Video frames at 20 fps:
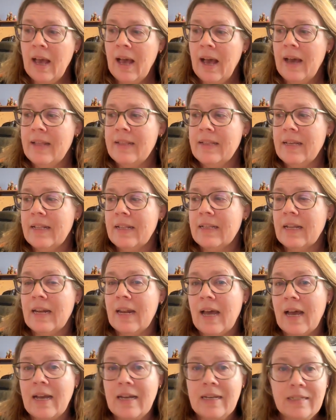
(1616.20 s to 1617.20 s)
And then the
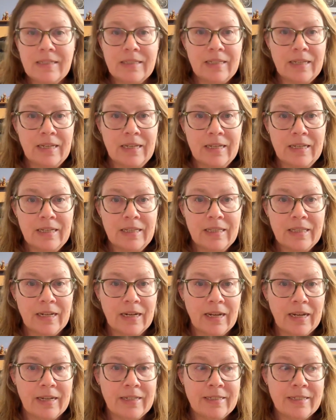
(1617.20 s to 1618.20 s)
last thing that
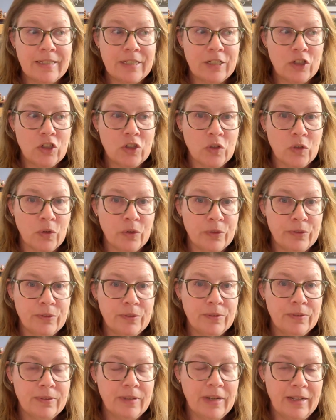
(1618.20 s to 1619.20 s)
I stitched
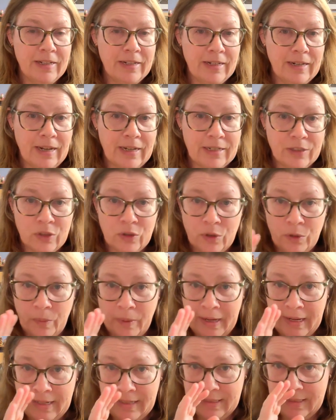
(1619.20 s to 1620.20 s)
on in the last 2
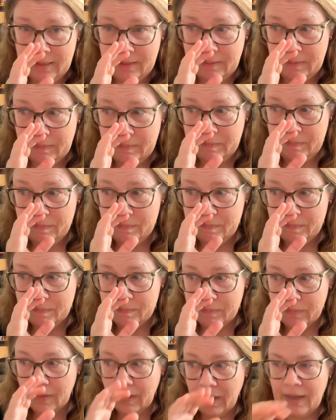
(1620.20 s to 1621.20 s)
weeks,
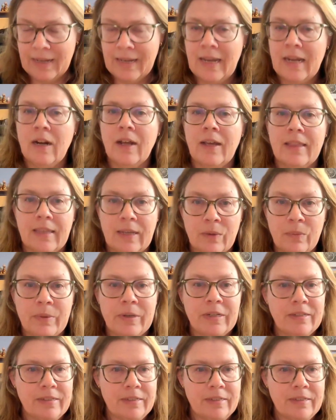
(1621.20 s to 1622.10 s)
again, I think we